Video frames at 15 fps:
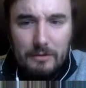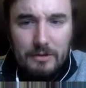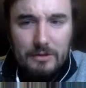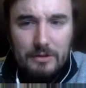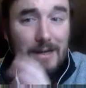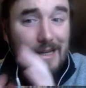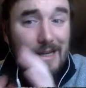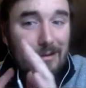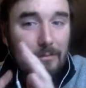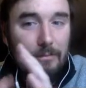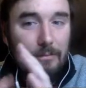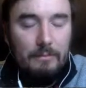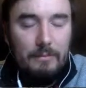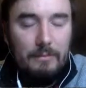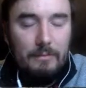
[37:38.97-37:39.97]
which might
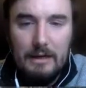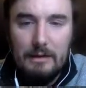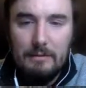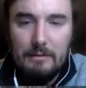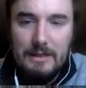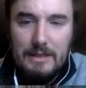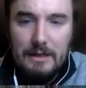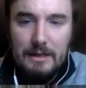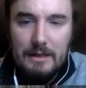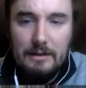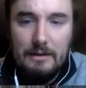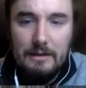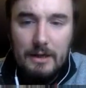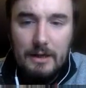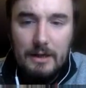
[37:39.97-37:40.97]
help them kind of
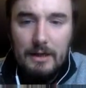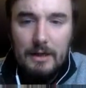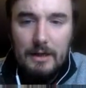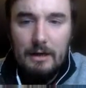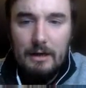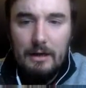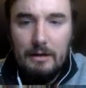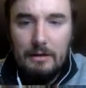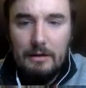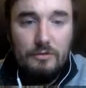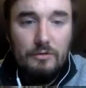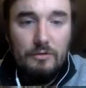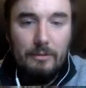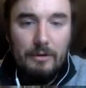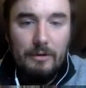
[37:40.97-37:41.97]
maintain
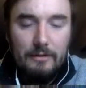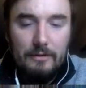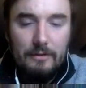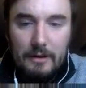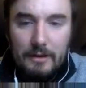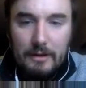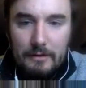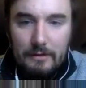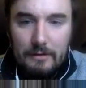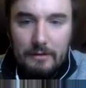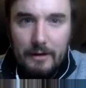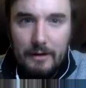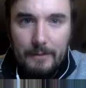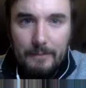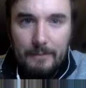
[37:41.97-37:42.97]
neutral buoyancy.
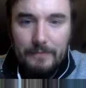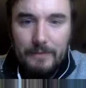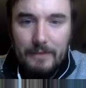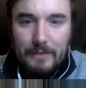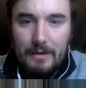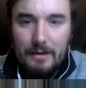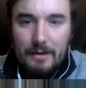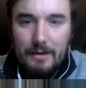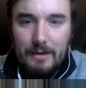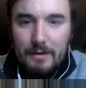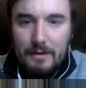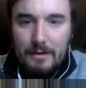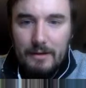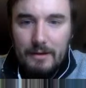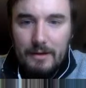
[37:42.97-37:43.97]
So
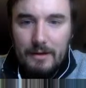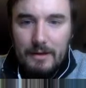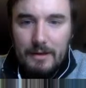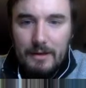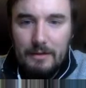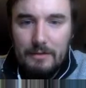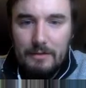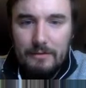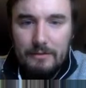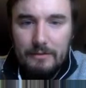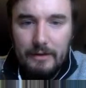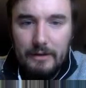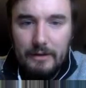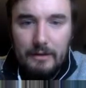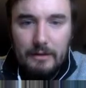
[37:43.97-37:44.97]

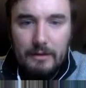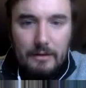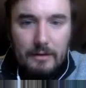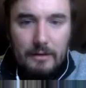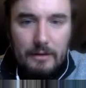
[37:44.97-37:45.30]
interesting.